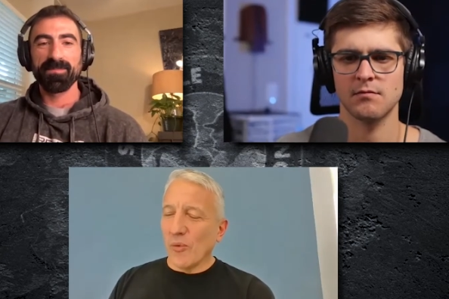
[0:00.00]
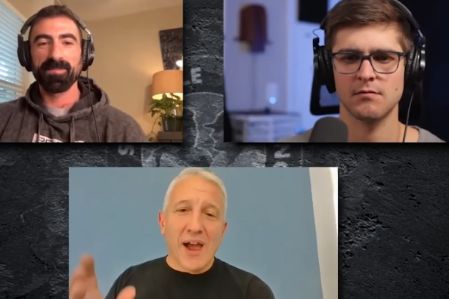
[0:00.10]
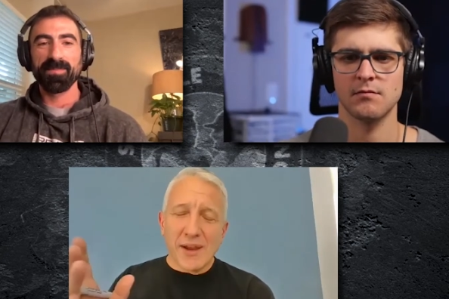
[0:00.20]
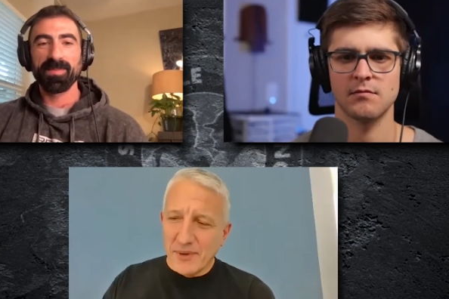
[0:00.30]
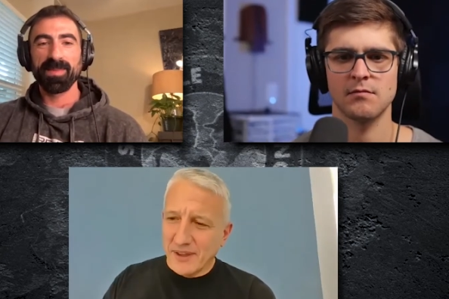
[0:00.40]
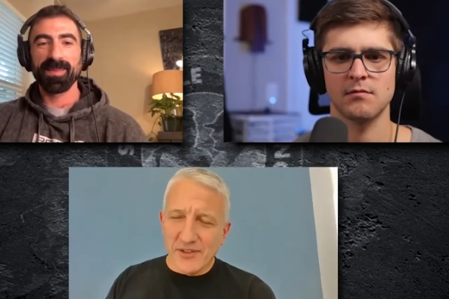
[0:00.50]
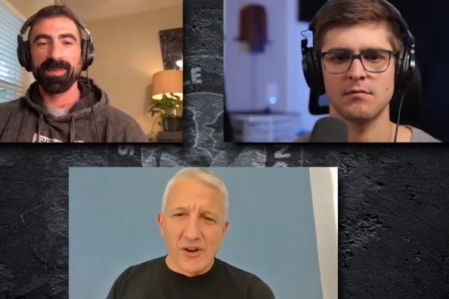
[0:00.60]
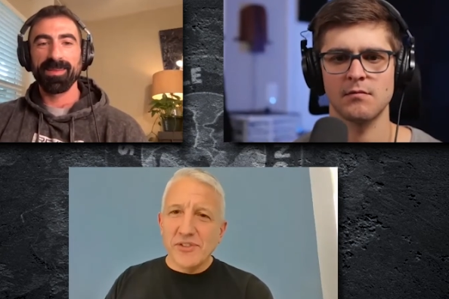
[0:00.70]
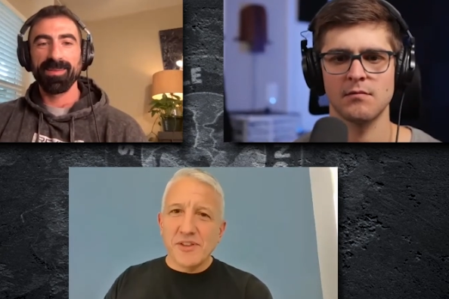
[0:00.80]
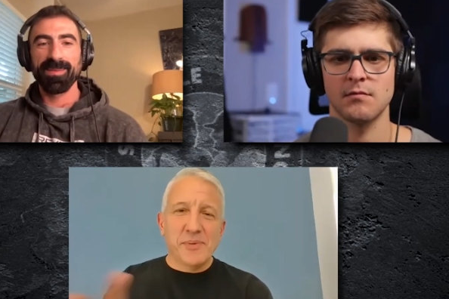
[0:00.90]
Speaker 1: Wegmans,
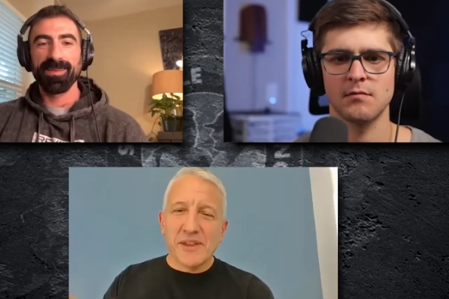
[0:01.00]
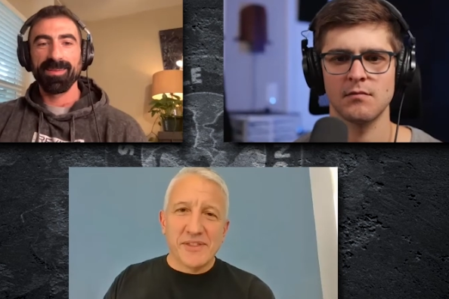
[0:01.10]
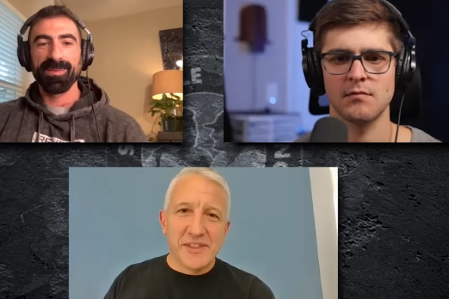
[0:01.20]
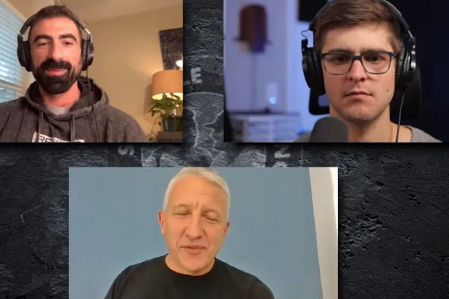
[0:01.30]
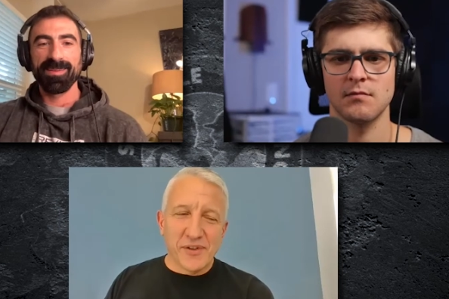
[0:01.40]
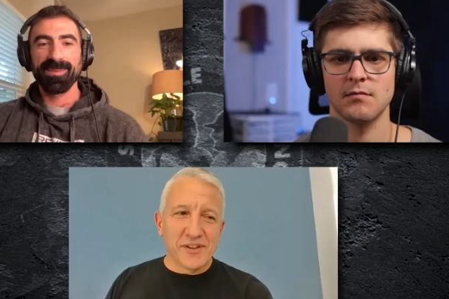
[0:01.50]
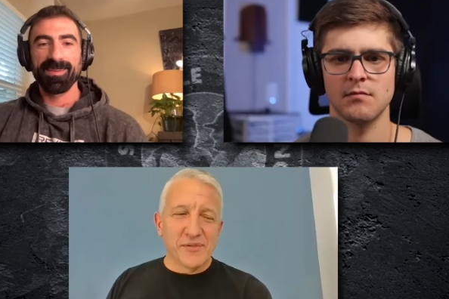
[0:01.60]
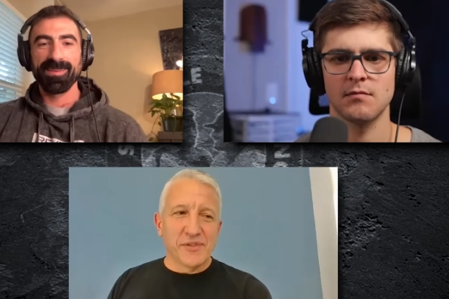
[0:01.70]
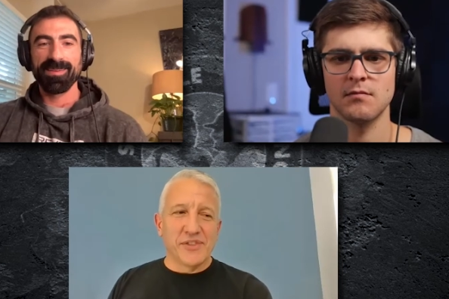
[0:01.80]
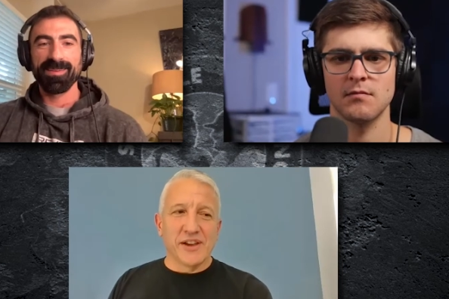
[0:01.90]
all these big different
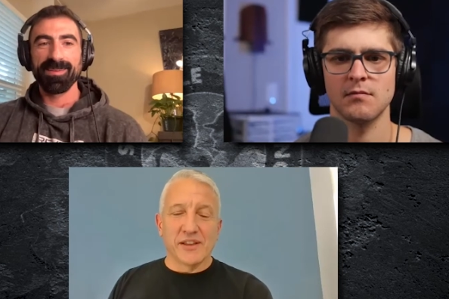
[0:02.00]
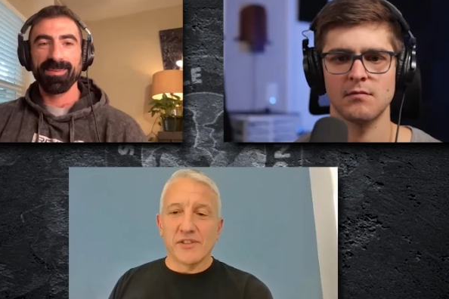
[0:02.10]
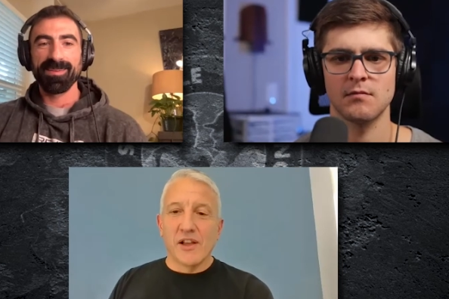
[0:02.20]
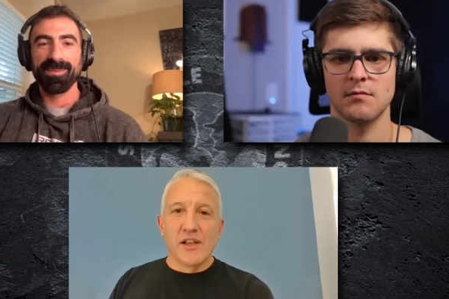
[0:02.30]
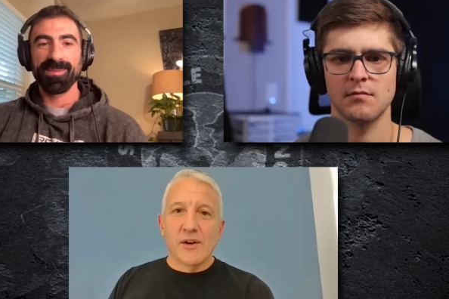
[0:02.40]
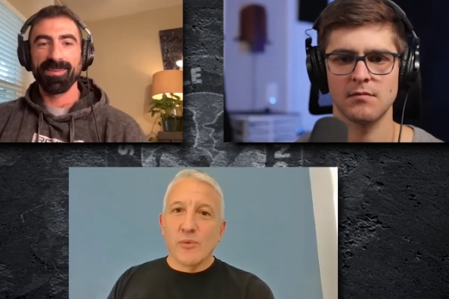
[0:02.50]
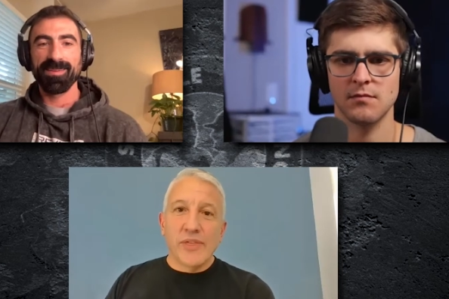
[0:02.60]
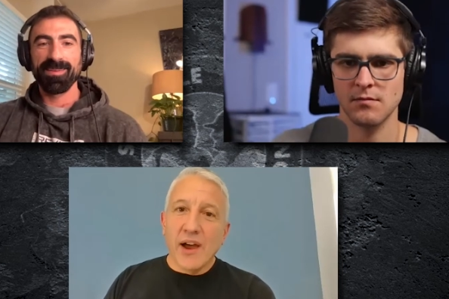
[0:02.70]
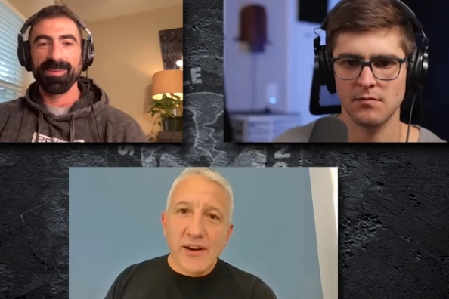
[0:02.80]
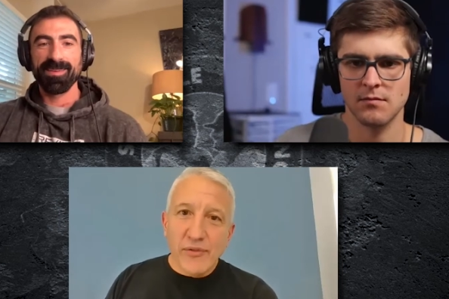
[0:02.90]
different things
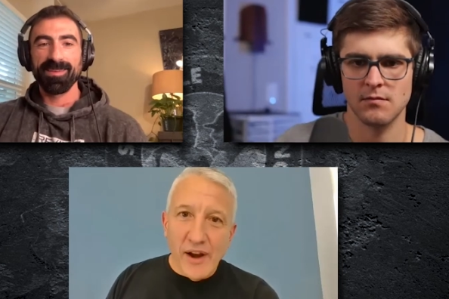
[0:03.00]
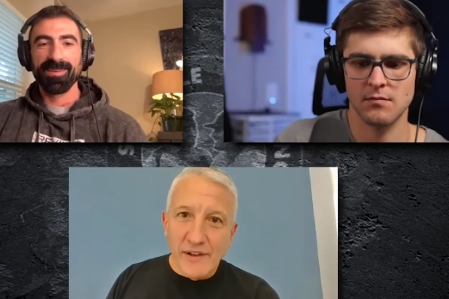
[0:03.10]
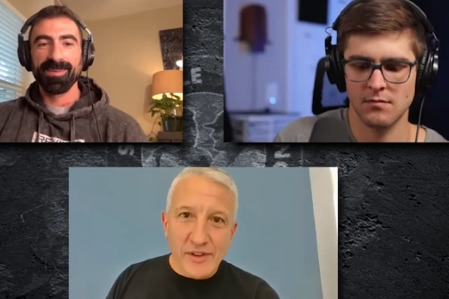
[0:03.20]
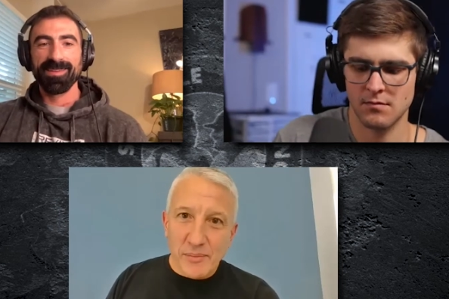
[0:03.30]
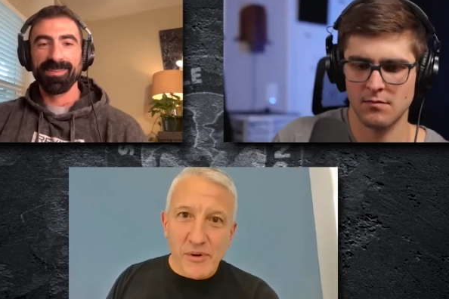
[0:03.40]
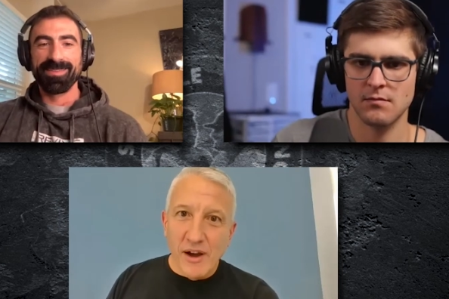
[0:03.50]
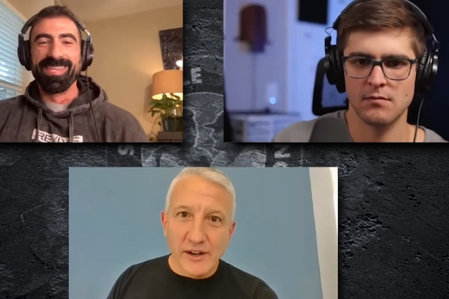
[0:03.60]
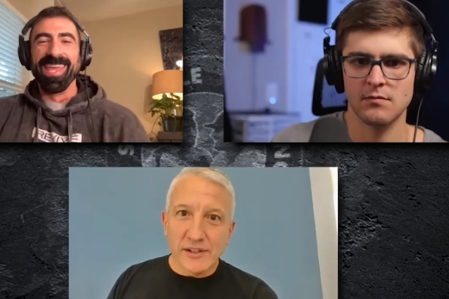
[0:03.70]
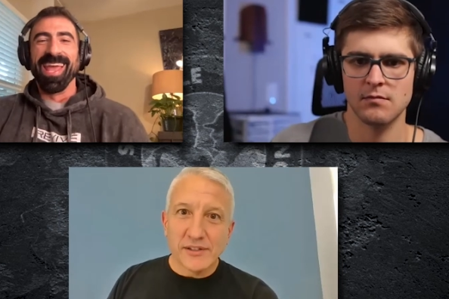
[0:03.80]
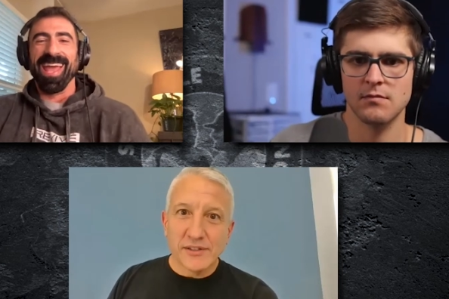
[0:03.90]
without ever having the product.